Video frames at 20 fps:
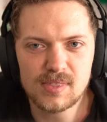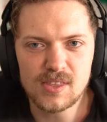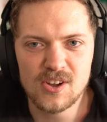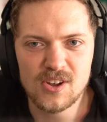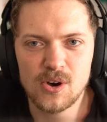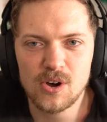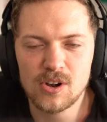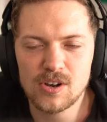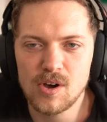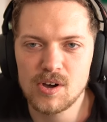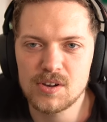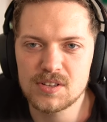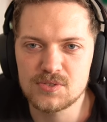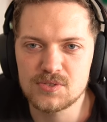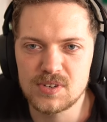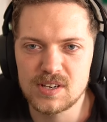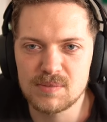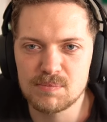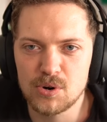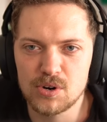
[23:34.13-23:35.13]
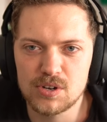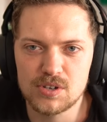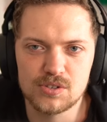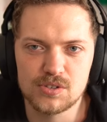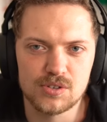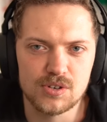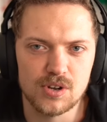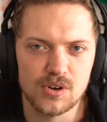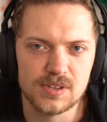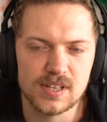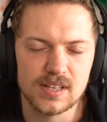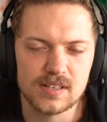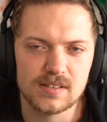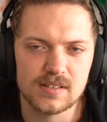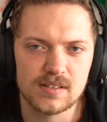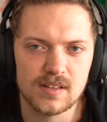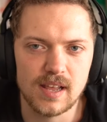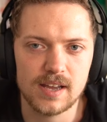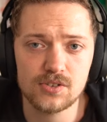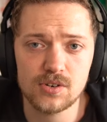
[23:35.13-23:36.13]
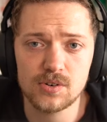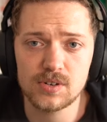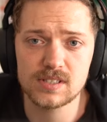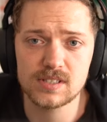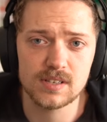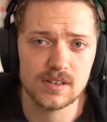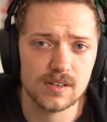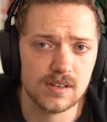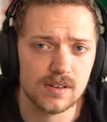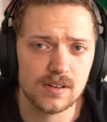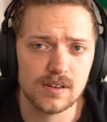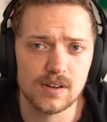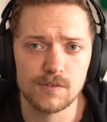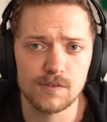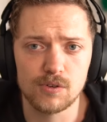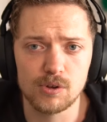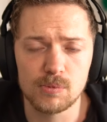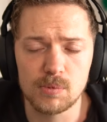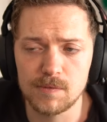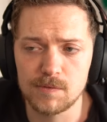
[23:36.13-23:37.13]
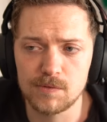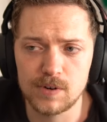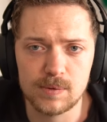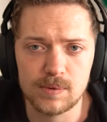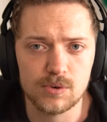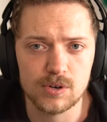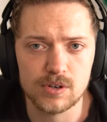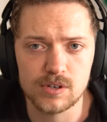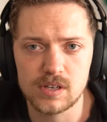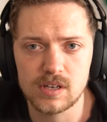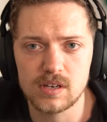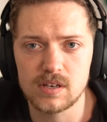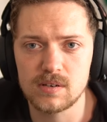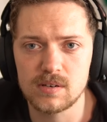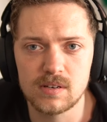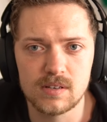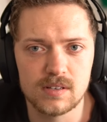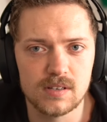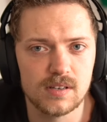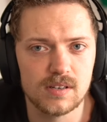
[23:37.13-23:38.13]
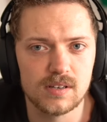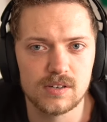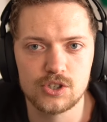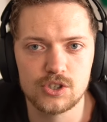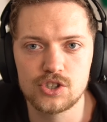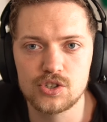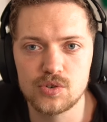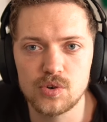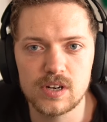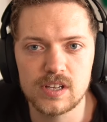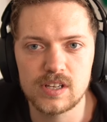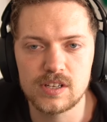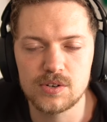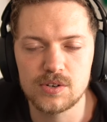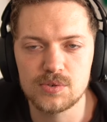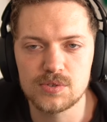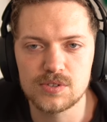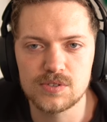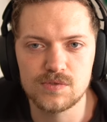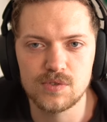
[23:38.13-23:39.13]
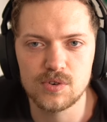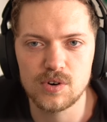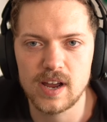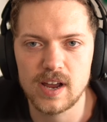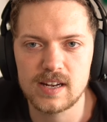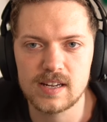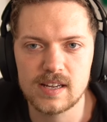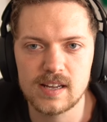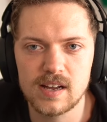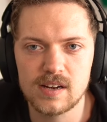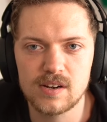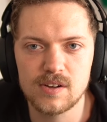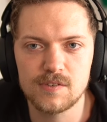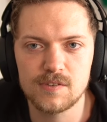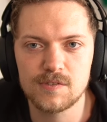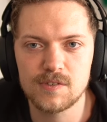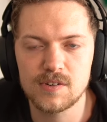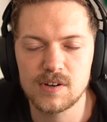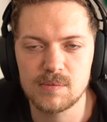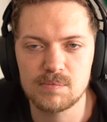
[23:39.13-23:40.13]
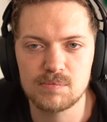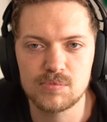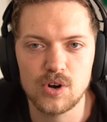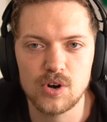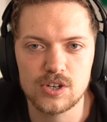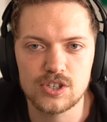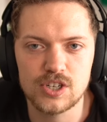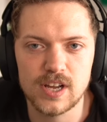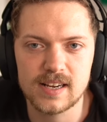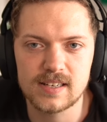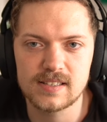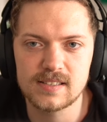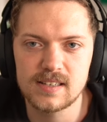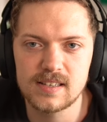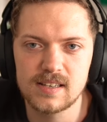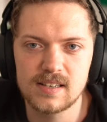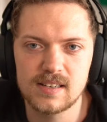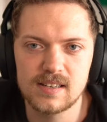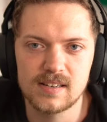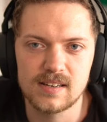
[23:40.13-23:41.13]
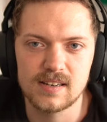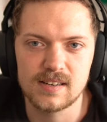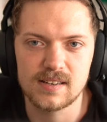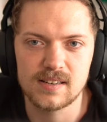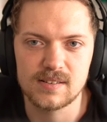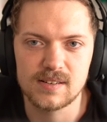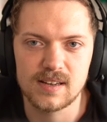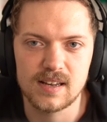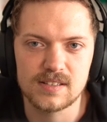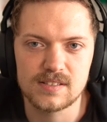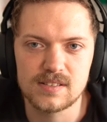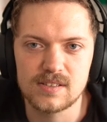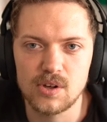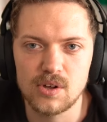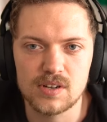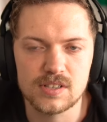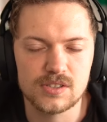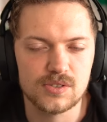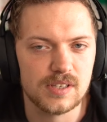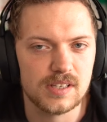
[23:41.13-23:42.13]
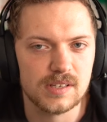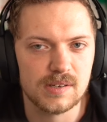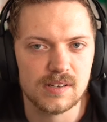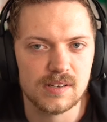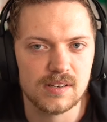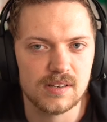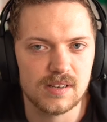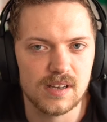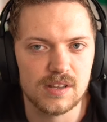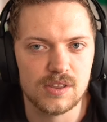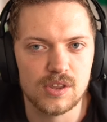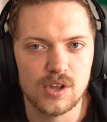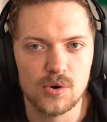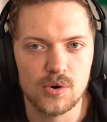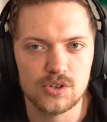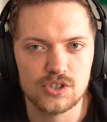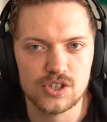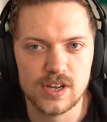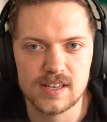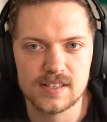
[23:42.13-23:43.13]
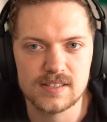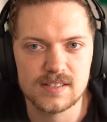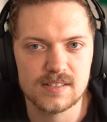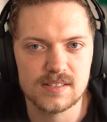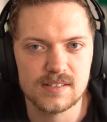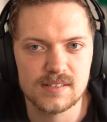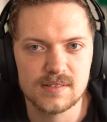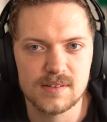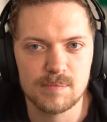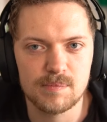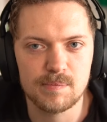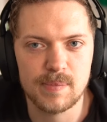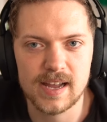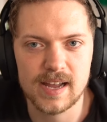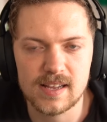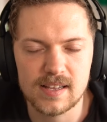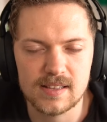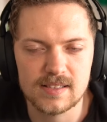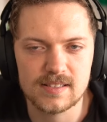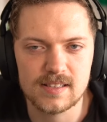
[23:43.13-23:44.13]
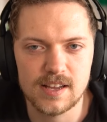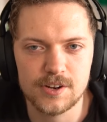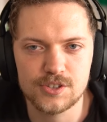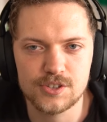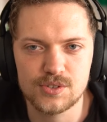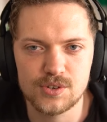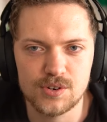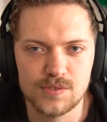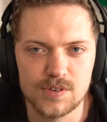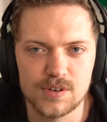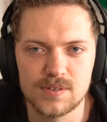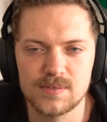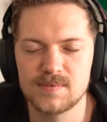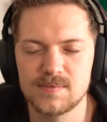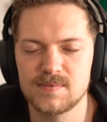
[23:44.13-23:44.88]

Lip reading: all in all, it's really important to note that Nitro is a full-blown framework you can surely use for any kind of project, as long as you need a Node.js backend/server.